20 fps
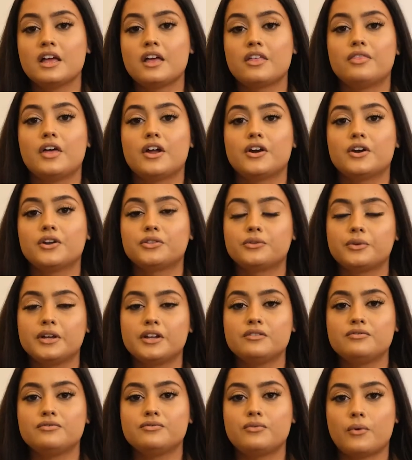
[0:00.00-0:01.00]
that are 3
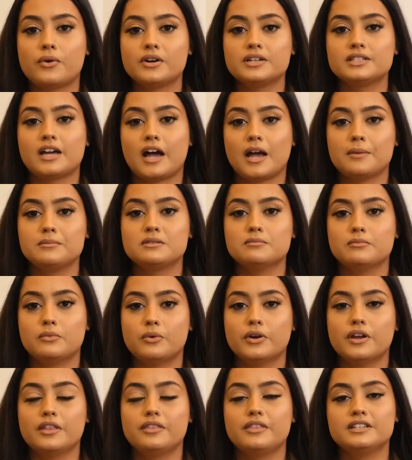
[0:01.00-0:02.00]
to 4 times
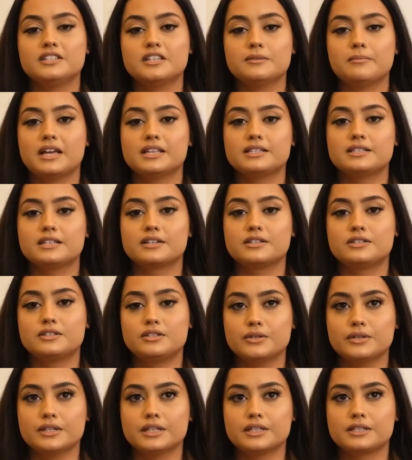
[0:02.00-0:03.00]
more than domestic
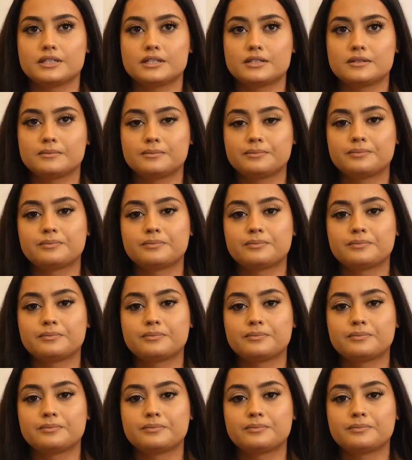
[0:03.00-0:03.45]
students,